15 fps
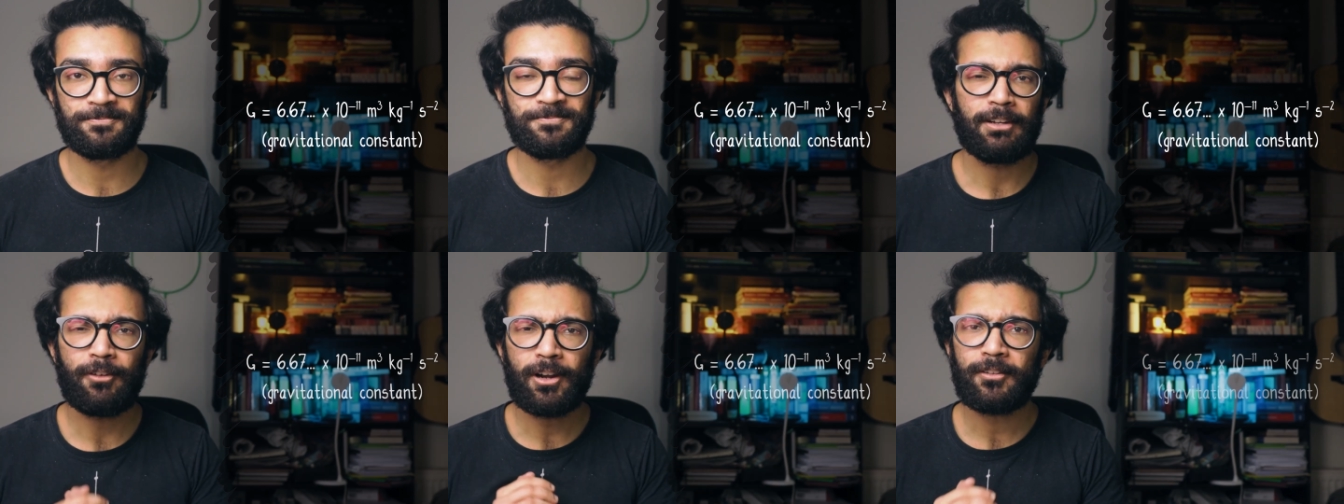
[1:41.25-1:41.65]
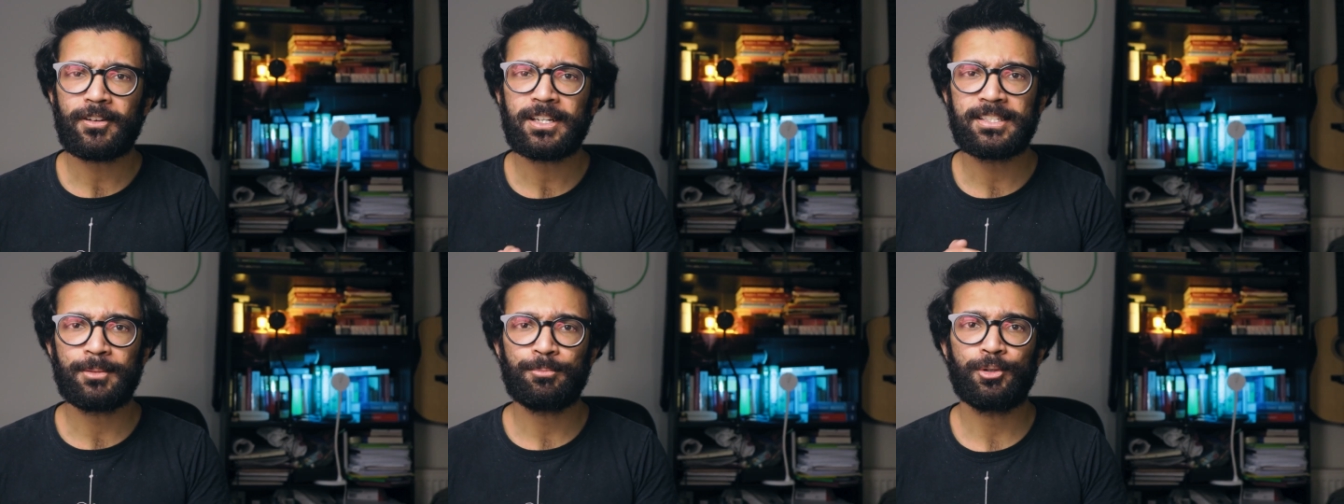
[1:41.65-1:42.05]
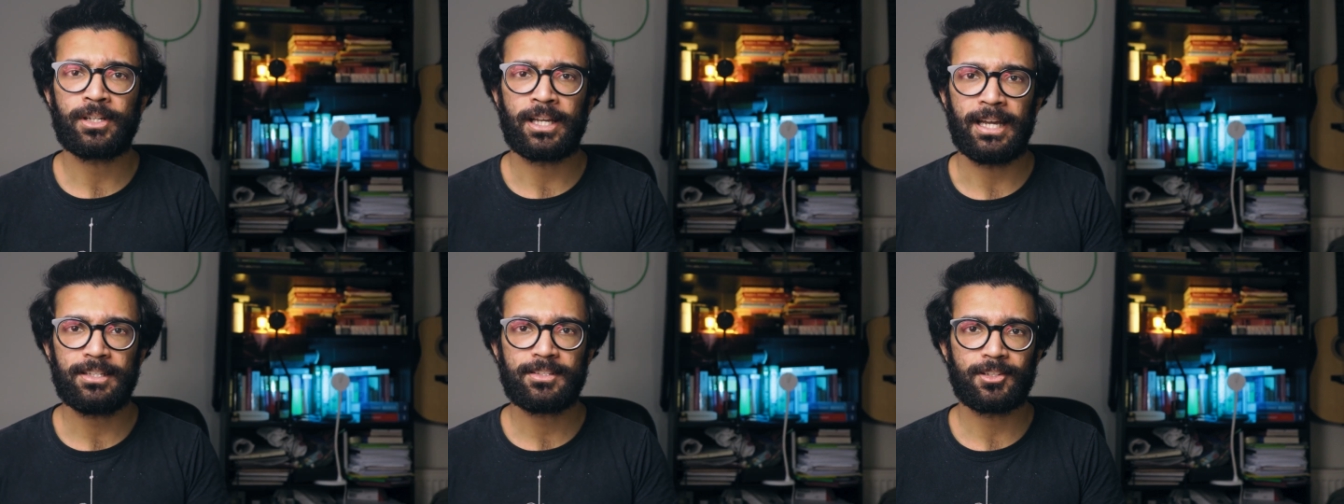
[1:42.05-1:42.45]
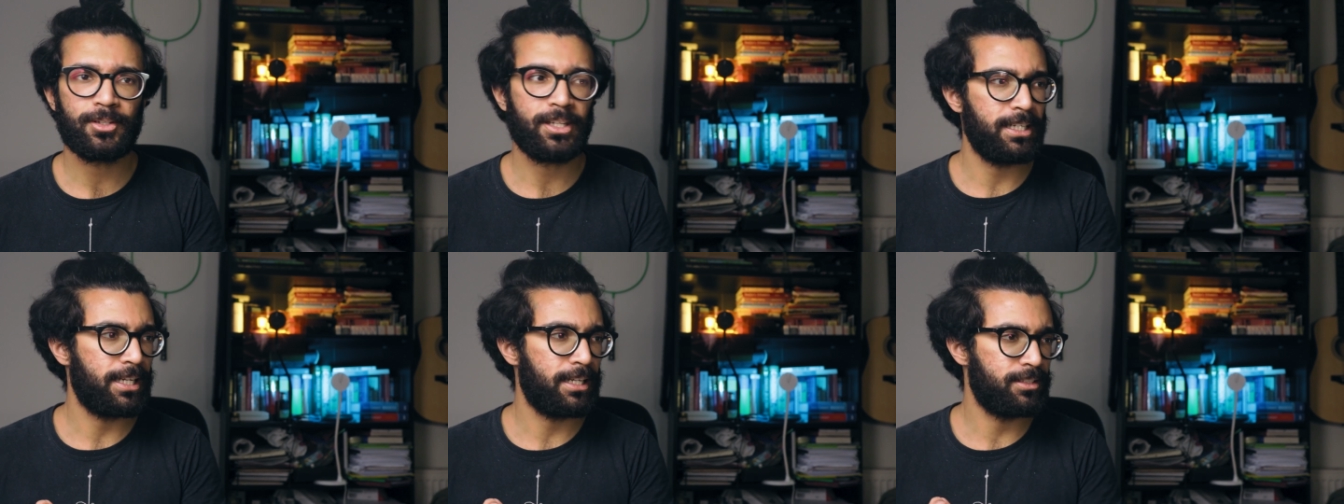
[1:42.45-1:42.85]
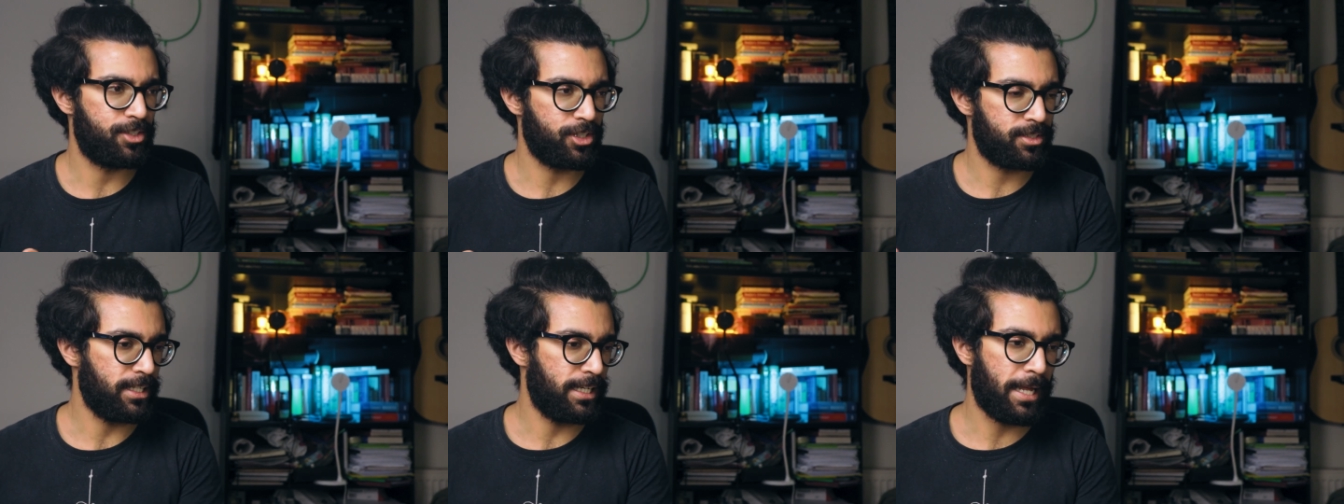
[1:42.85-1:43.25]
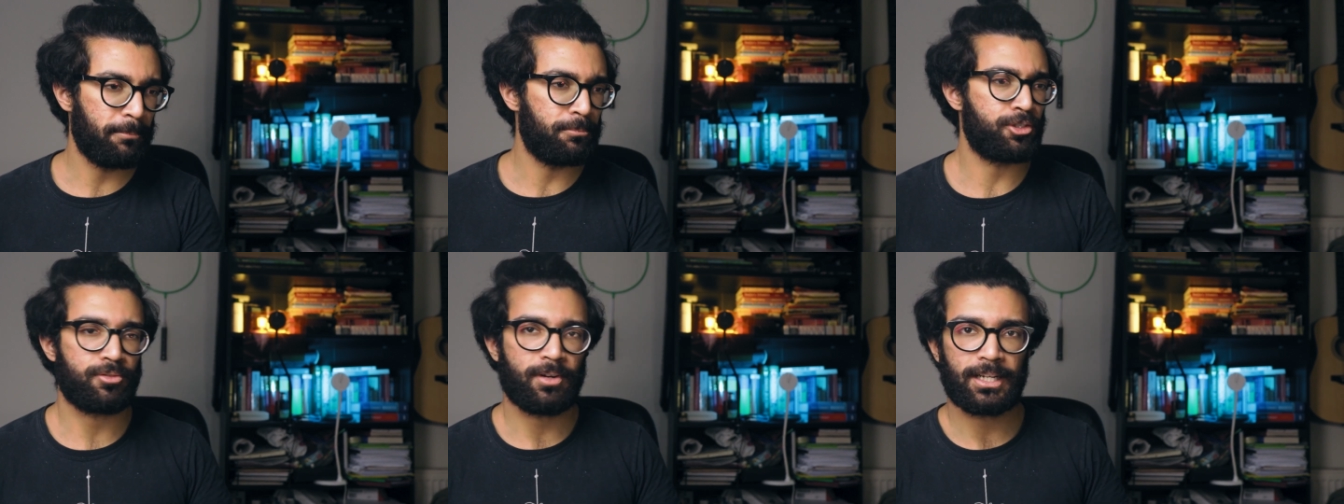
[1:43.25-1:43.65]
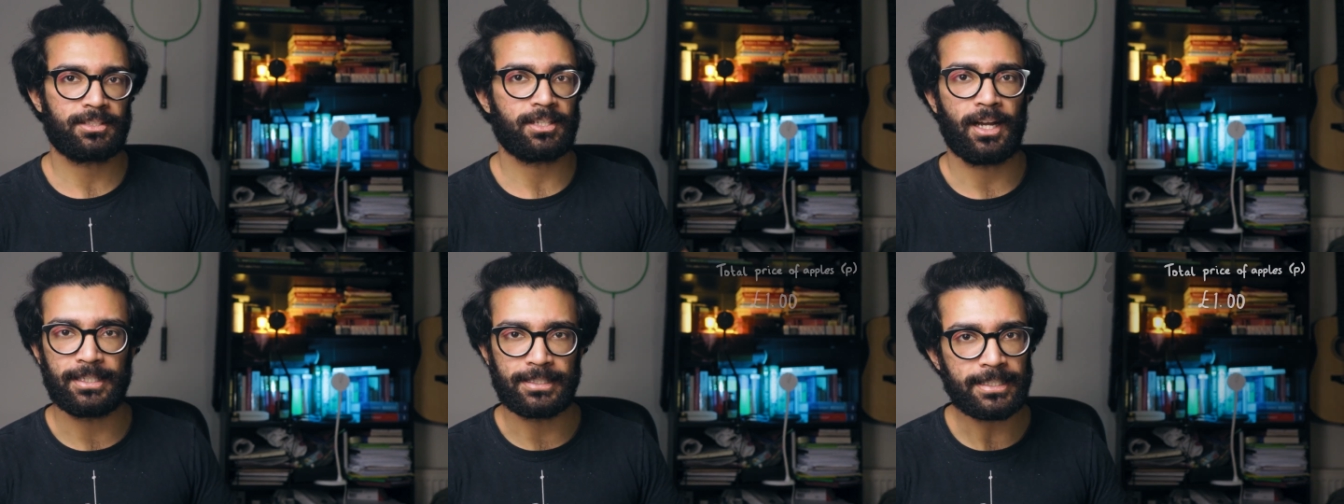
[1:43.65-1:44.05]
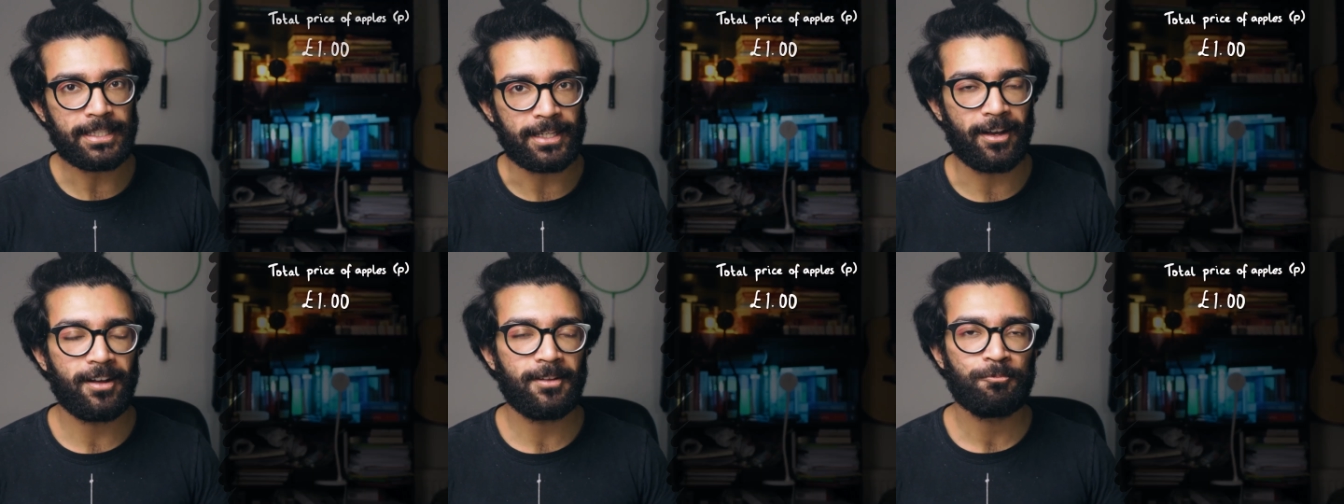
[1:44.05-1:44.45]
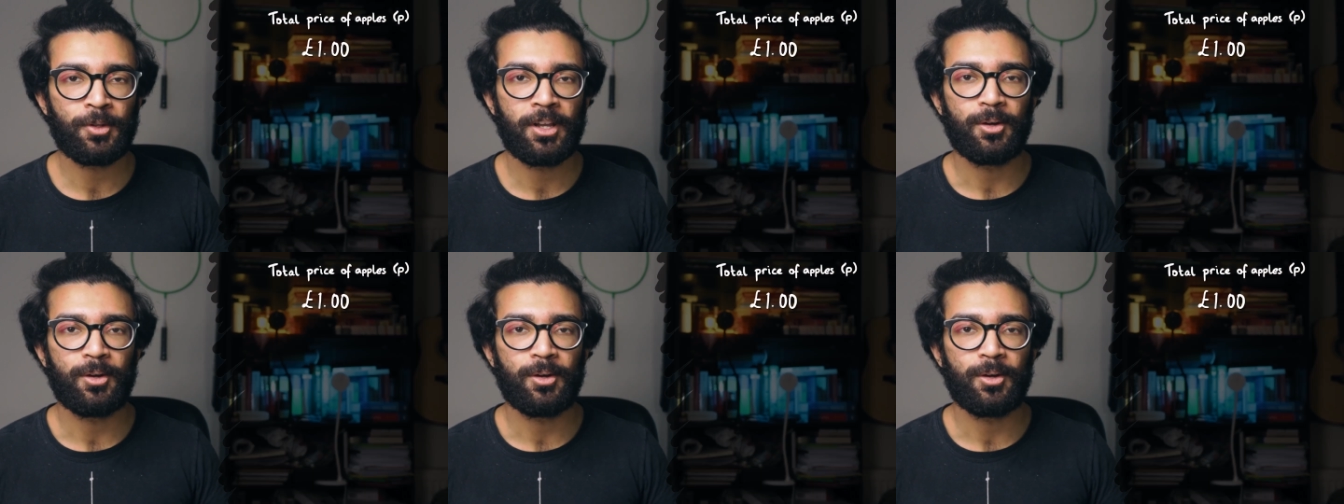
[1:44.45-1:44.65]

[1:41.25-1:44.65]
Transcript: In a very, very simple case, looking at just an abstract idea,